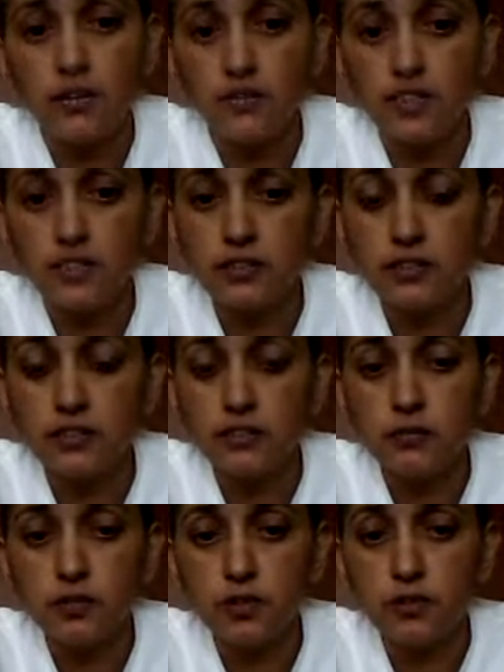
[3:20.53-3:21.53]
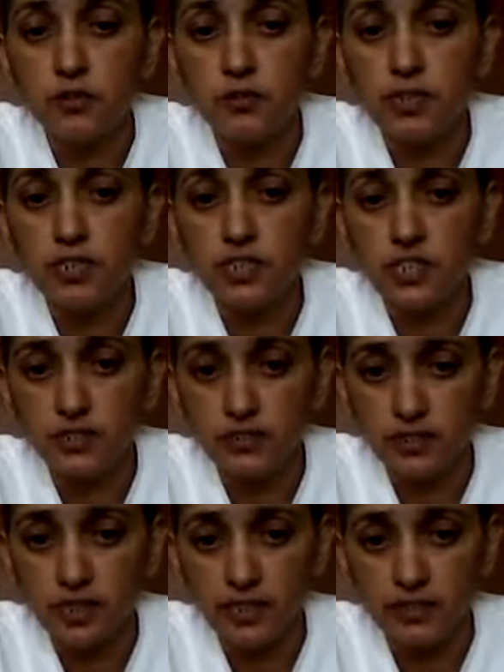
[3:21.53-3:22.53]
Vandalism or
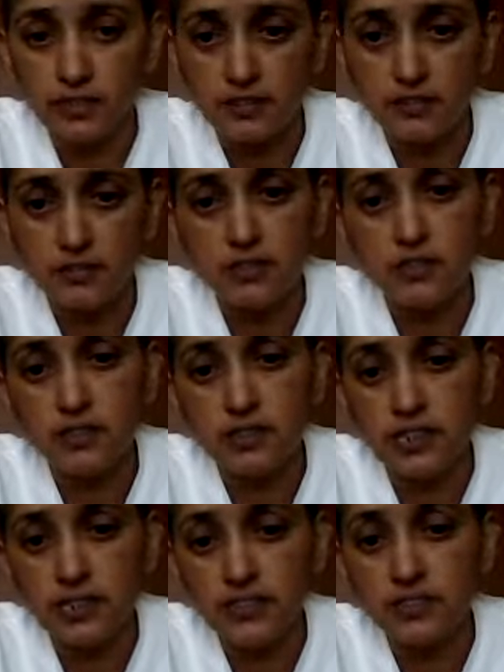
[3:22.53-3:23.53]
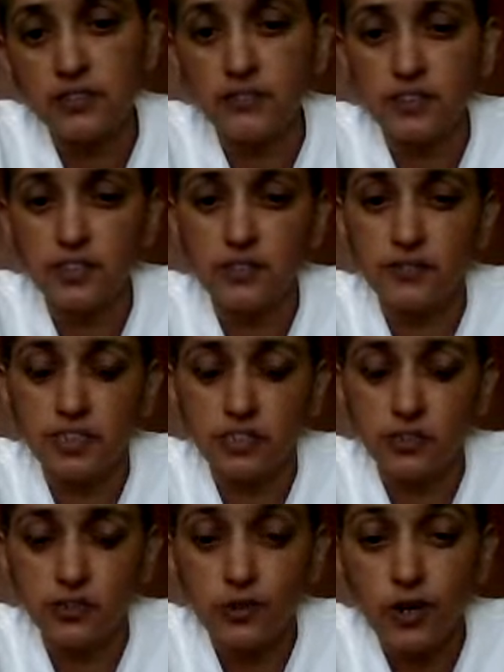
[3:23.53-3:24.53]
malicious acts. These are tenants. If they're living in
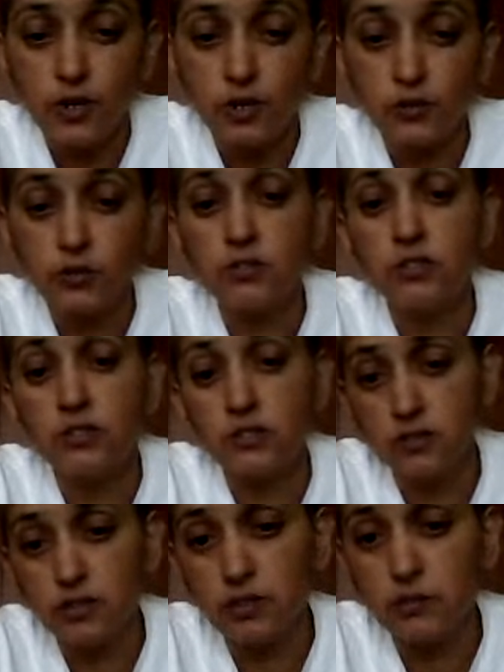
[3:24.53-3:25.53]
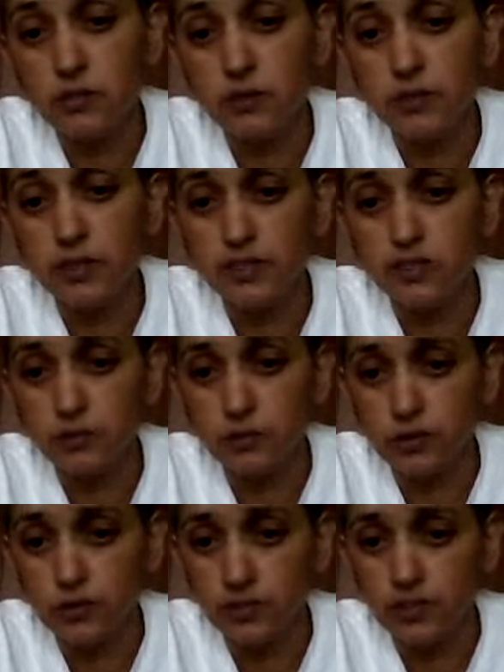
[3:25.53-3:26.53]
your house, they will be
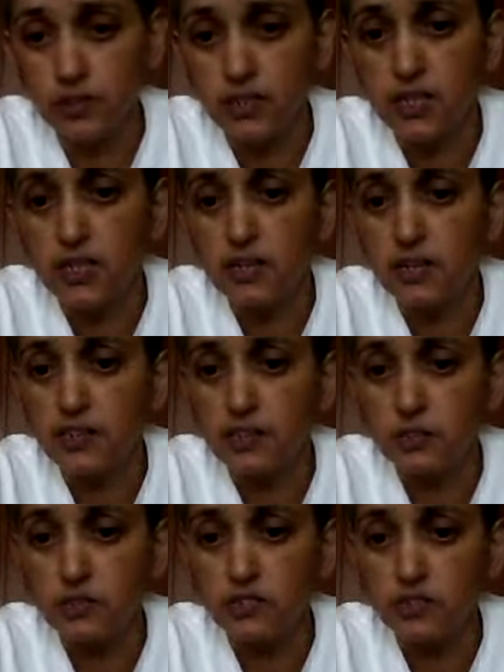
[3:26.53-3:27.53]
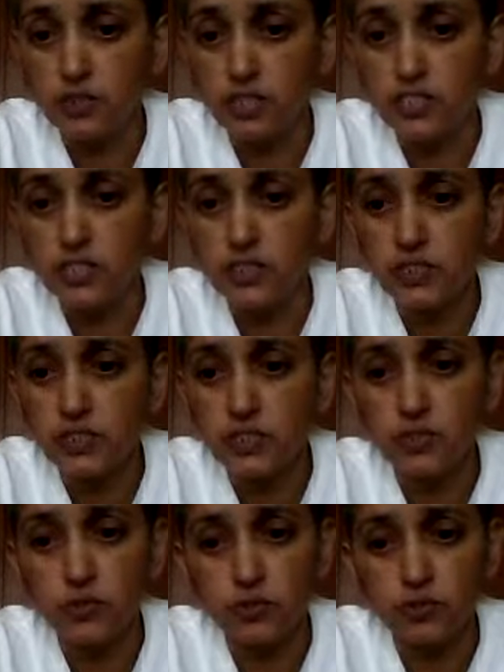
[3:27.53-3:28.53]
excluded. Under construction
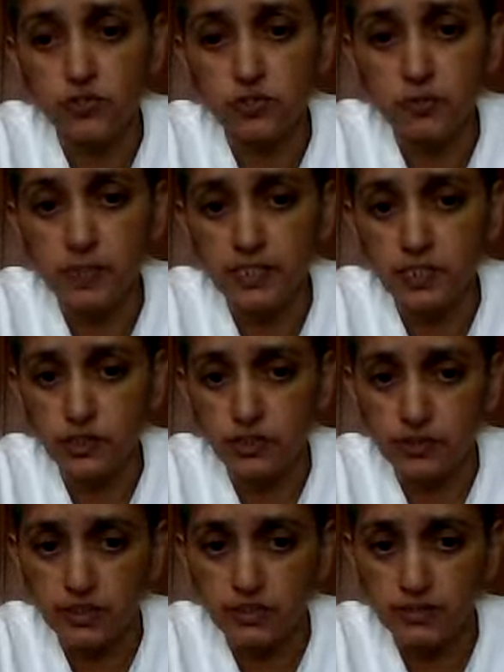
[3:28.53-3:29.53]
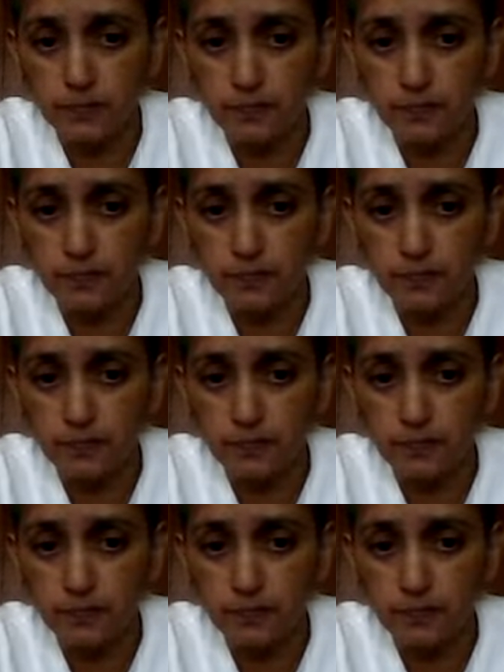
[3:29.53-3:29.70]
and caused by insured.